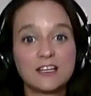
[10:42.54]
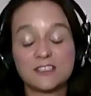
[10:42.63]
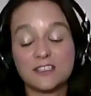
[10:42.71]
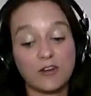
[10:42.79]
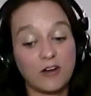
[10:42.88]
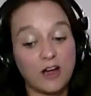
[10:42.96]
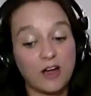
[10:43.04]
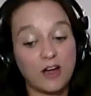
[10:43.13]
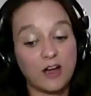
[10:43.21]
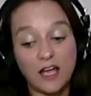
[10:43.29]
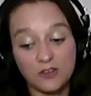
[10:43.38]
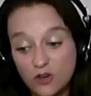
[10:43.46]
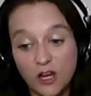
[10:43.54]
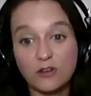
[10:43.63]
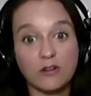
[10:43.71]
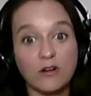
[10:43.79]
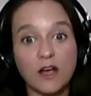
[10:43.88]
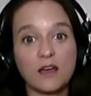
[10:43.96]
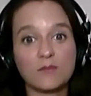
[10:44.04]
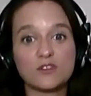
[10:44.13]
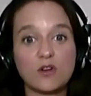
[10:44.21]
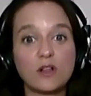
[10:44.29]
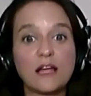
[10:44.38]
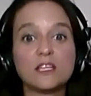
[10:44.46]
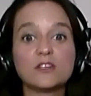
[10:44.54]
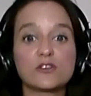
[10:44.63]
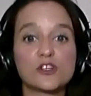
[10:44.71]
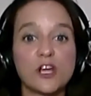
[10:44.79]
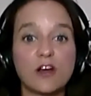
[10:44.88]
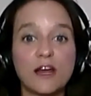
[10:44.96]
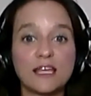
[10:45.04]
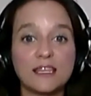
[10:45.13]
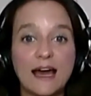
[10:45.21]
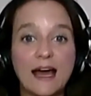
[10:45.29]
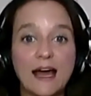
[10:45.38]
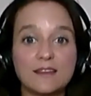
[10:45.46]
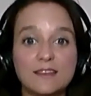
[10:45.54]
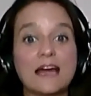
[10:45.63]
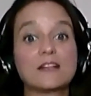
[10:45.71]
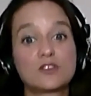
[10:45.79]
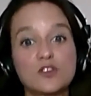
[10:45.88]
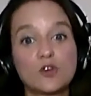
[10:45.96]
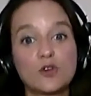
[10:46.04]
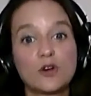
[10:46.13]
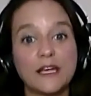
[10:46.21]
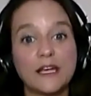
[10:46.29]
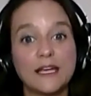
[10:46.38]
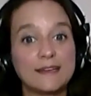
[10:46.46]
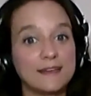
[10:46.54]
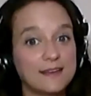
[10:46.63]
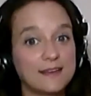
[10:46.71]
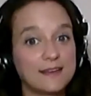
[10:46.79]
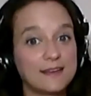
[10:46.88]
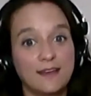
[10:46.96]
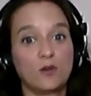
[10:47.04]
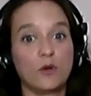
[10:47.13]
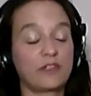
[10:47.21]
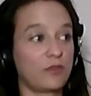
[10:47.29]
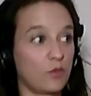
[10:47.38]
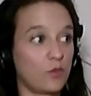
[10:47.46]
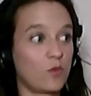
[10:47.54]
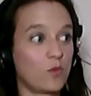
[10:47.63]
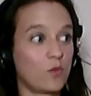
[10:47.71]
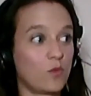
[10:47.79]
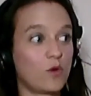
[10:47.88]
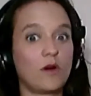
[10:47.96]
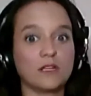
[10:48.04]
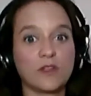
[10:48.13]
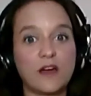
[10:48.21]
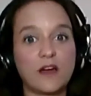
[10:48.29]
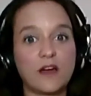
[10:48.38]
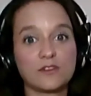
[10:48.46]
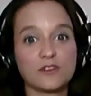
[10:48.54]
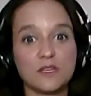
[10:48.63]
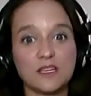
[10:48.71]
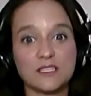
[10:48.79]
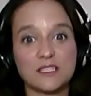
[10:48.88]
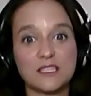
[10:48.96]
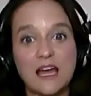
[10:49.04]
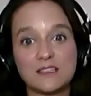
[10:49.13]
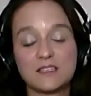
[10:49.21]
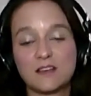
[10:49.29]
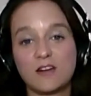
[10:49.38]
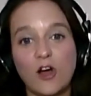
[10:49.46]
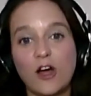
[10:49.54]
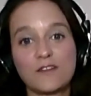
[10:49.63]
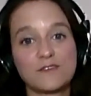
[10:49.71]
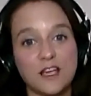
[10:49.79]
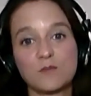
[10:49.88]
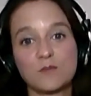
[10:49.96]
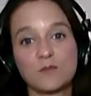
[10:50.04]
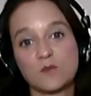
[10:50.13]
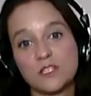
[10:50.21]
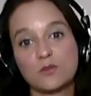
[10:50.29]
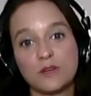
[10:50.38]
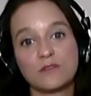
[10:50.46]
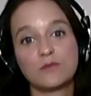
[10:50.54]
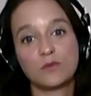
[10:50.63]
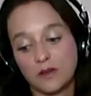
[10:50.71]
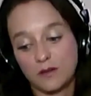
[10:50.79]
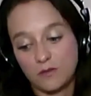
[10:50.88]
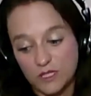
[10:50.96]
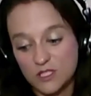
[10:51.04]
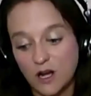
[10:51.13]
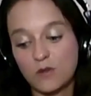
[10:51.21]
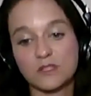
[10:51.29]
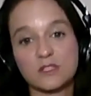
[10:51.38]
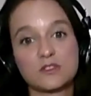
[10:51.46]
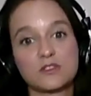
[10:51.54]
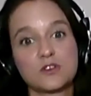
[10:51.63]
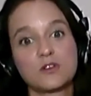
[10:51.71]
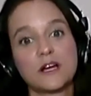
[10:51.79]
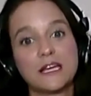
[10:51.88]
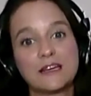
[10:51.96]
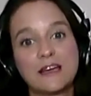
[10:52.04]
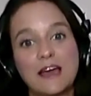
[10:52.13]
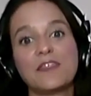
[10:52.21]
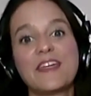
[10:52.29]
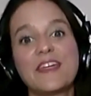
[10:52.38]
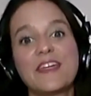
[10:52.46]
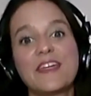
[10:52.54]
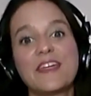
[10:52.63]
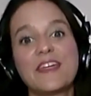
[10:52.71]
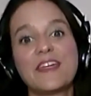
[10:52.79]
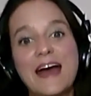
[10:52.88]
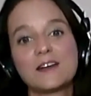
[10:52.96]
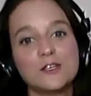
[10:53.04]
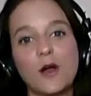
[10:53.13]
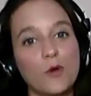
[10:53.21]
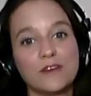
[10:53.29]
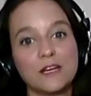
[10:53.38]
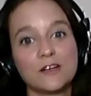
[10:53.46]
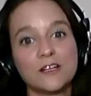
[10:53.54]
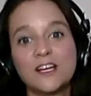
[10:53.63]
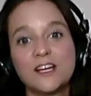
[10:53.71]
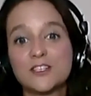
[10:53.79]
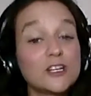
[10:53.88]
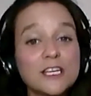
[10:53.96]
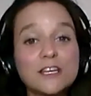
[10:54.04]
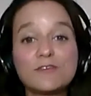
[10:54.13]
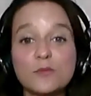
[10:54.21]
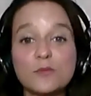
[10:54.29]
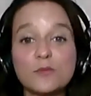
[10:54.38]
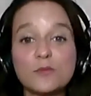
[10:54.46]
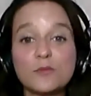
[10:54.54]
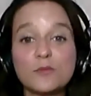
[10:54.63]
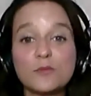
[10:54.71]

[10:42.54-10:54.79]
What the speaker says: So good on you. I'm so glad that you're sharing that story with the world and with others, because that's a lot of times we do. We start with the story, and that is our motivator. Certainly for me.